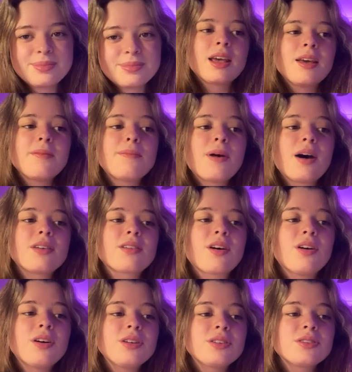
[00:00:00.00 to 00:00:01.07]
In bars
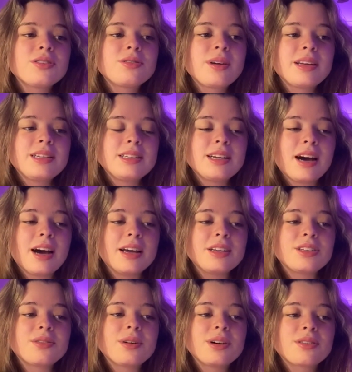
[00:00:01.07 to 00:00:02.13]
129
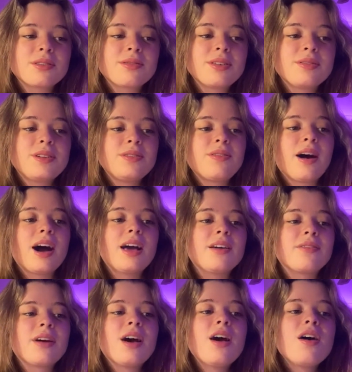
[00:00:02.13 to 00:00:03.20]
to
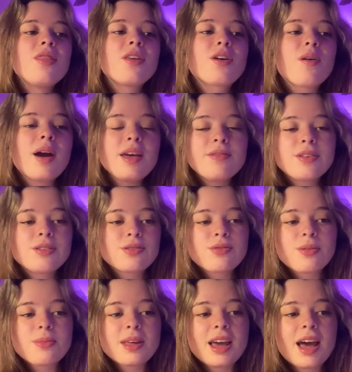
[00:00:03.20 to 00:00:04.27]
155, the quavers
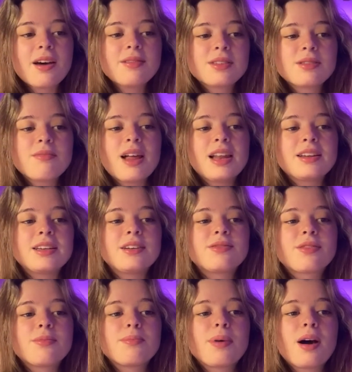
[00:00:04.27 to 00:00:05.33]
from the counter melody
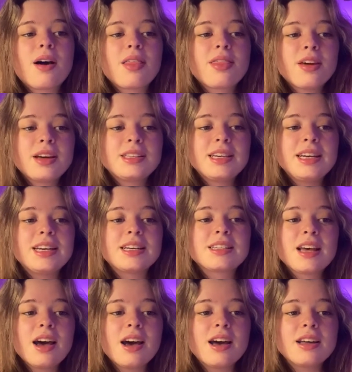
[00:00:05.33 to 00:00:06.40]
from bar 13 is
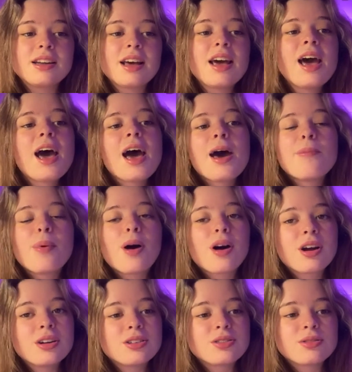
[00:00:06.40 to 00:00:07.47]
heard at bar
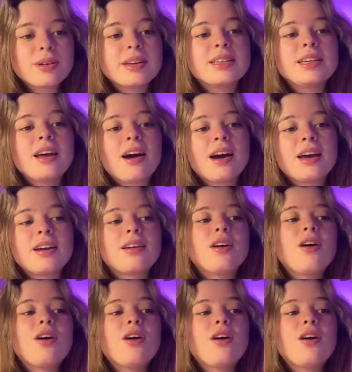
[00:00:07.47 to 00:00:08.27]
129,